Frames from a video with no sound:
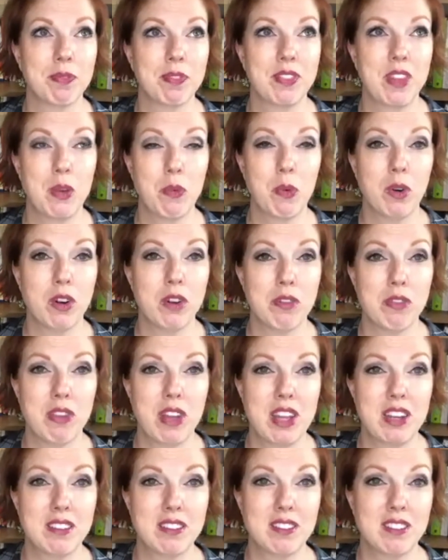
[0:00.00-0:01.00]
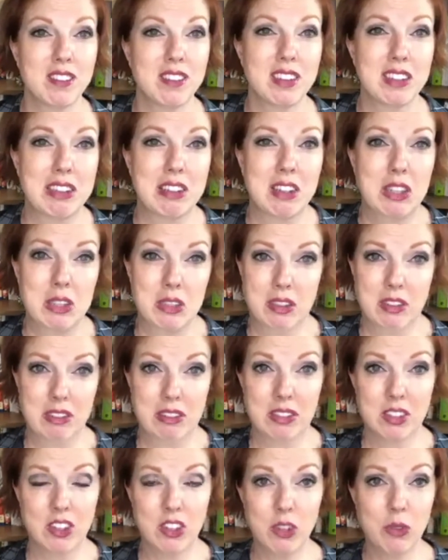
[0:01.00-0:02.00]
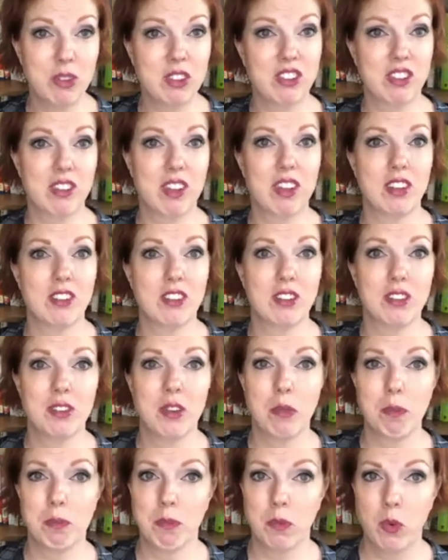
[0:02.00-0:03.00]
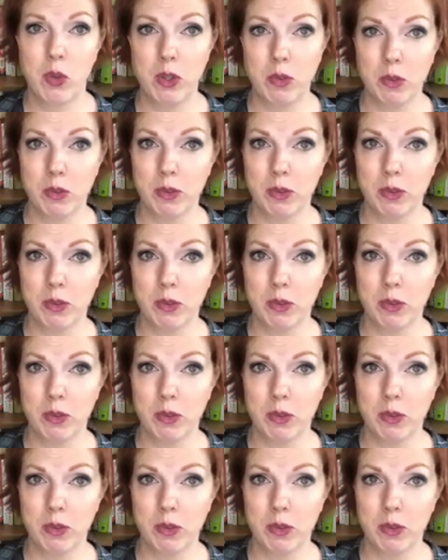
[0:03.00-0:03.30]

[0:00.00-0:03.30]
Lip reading: they weren't fed sewage sludge. Whew,